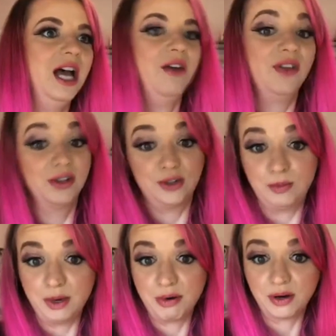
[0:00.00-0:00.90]
figure this would
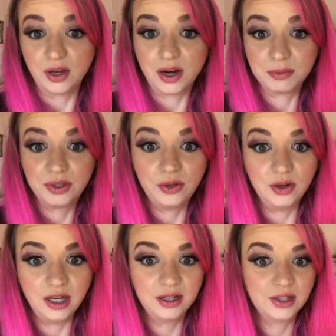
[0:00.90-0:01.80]
be a good
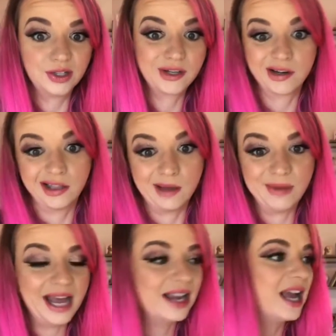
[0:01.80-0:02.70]
opportunity to start that
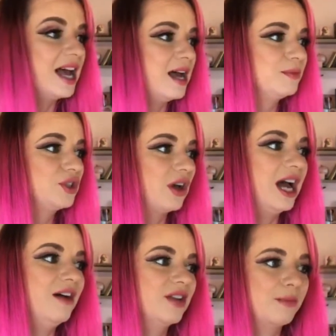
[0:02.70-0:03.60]
back. So I'll
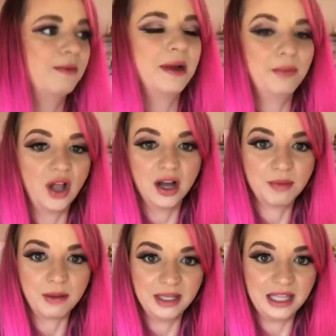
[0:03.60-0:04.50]
have it up on my blog
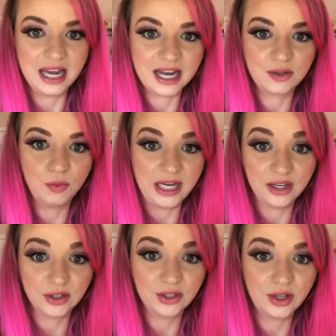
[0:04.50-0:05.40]
probably in the next week
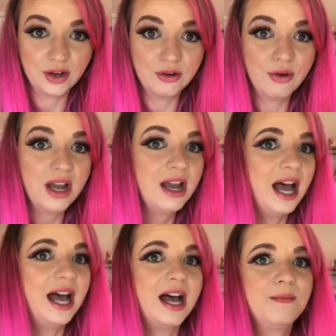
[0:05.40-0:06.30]
or so,
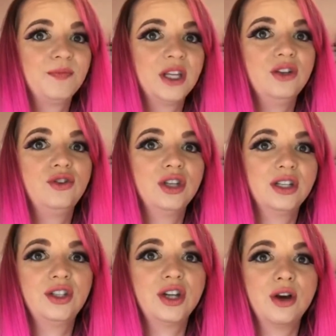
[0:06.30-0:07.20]

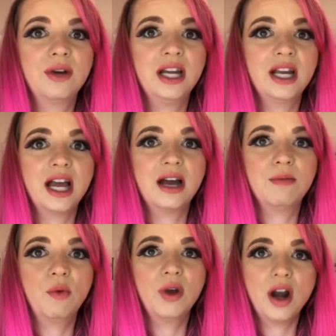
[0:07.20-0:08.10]
just showing
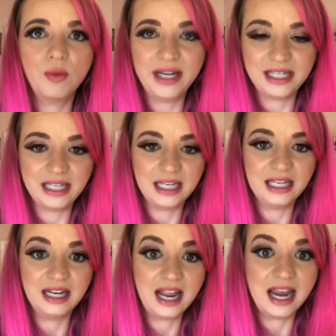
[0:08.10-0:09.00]
what all we
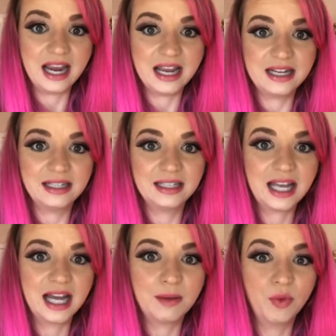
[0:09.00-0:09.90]
did
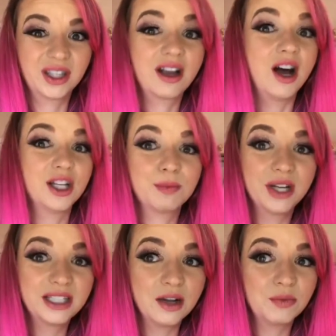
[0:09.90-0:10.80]
and what the cost
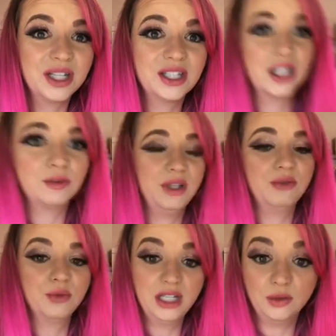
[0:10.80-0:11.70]
breakdown was, because we
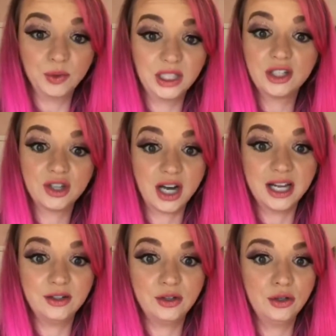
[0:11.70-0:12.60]
really
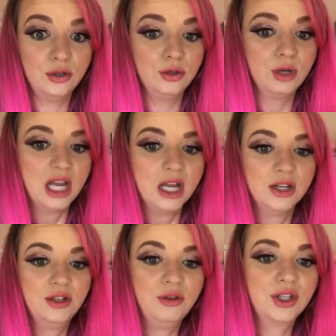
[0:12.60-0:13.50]
tried to
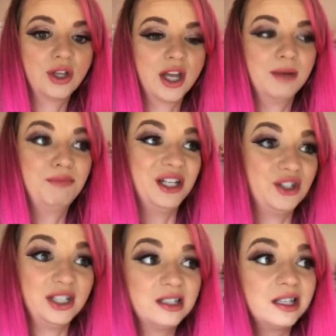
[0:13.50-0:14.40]
do this on a
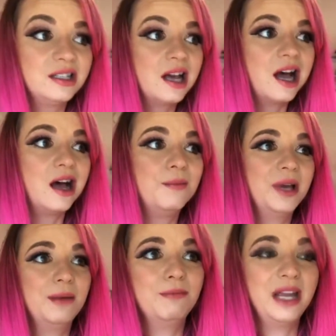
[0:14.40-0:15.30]
budget
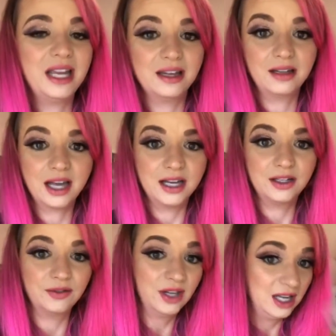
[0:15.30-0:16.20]
and make it kind
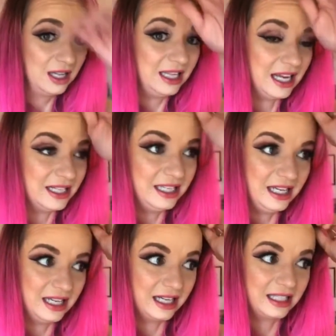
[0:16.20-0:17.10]
of the
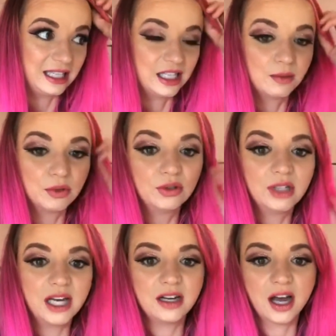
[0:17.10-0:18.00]
idea accessible
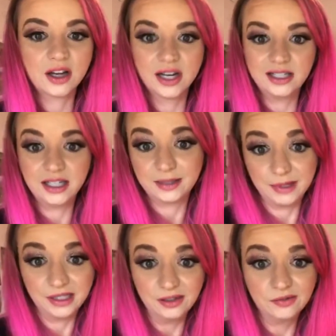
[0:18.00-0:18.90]
and not crazy
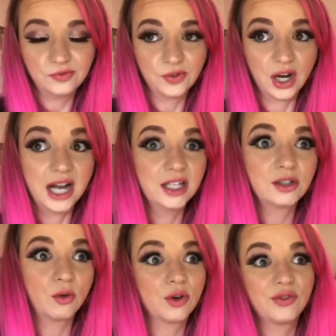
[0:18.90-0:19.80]
expensive for
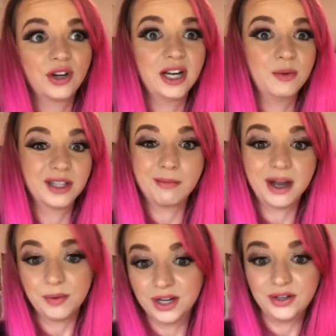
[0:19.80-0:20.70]
us or for anyone that might
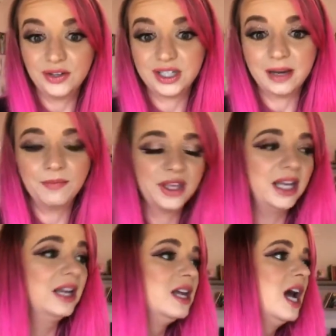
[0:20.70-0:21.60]
want to do the same
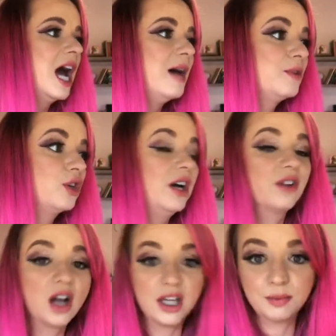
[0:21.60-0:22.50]
thing. So I'll have a
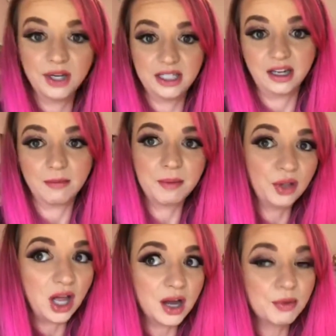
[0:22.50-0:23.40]
cost breakdown on my
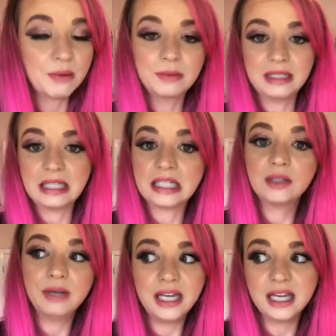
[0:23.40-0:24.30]
blog probably this
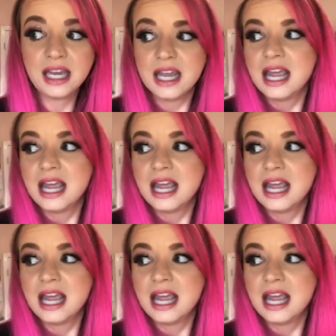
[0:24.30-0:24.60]
week,